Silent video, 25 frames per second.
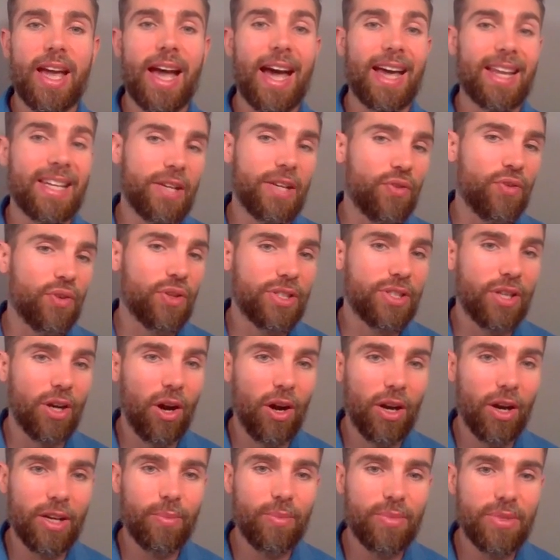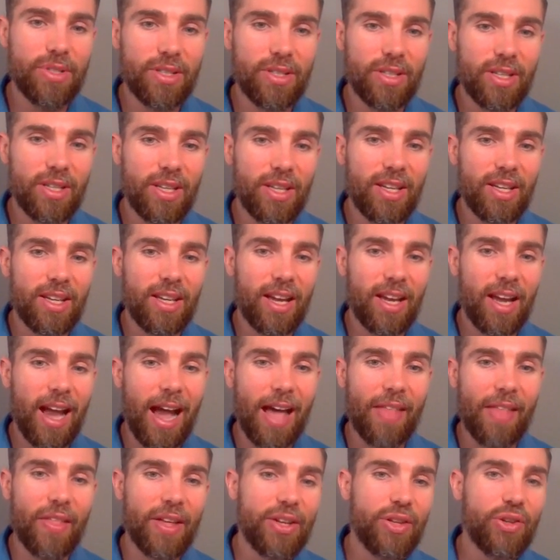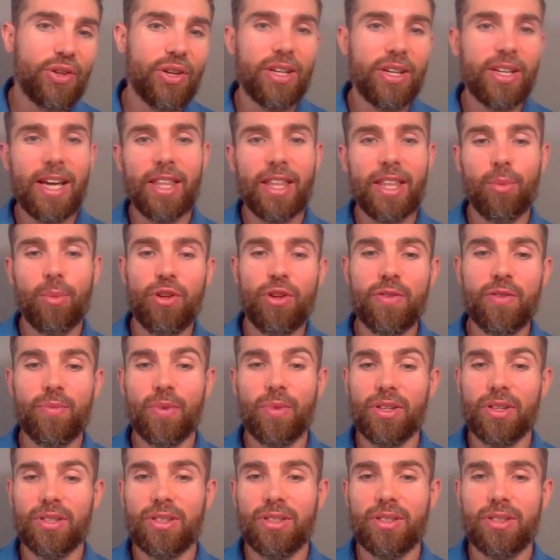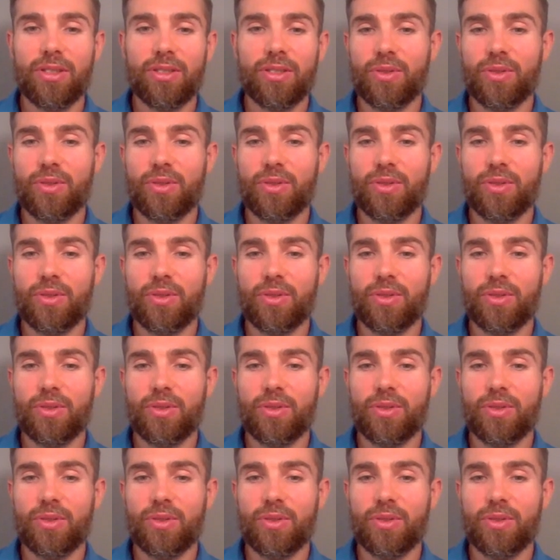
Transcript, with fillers: at different times, and then you can get the movement.